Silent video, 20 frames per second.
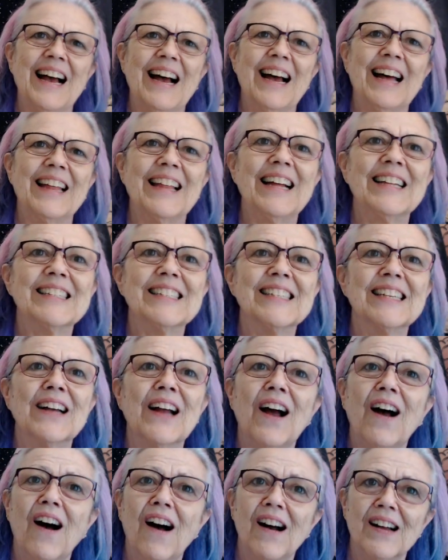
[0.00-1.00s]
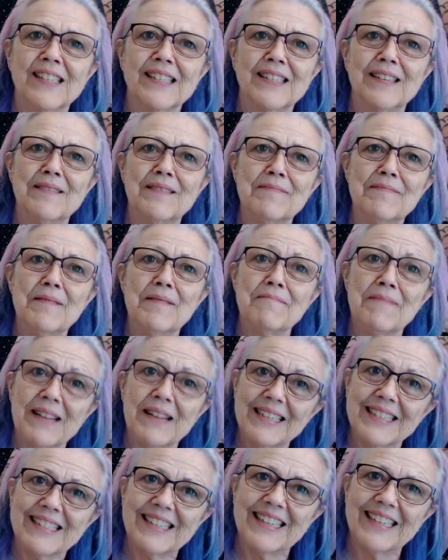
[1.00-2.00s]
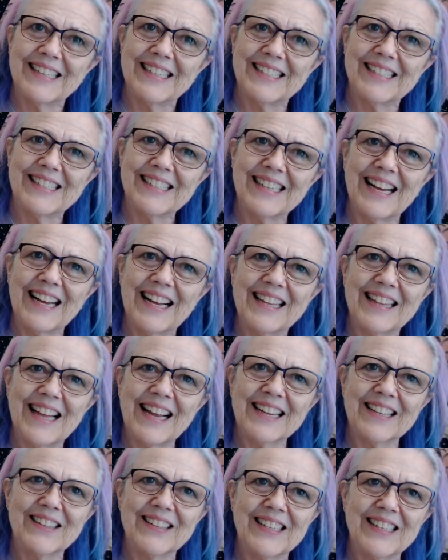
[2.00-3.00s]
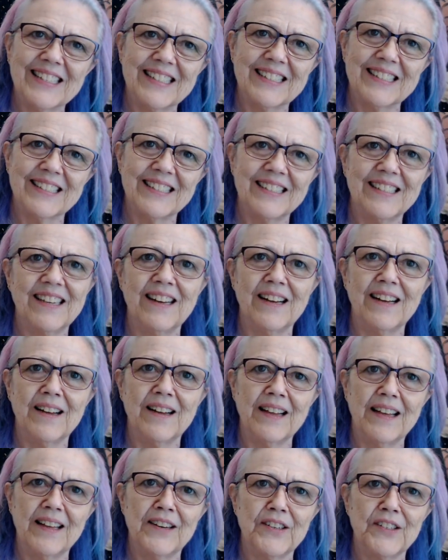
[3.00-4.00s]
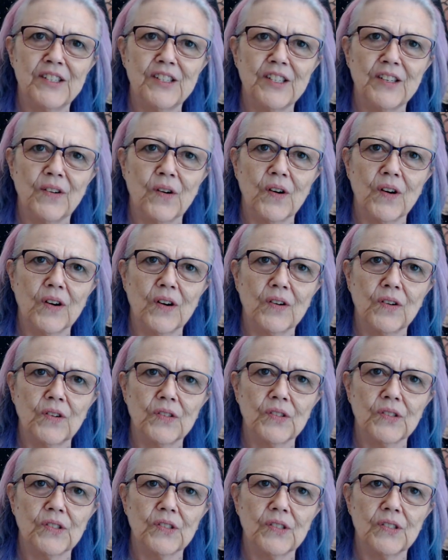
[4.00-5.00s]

That's an awesome message. I like these energy oracles.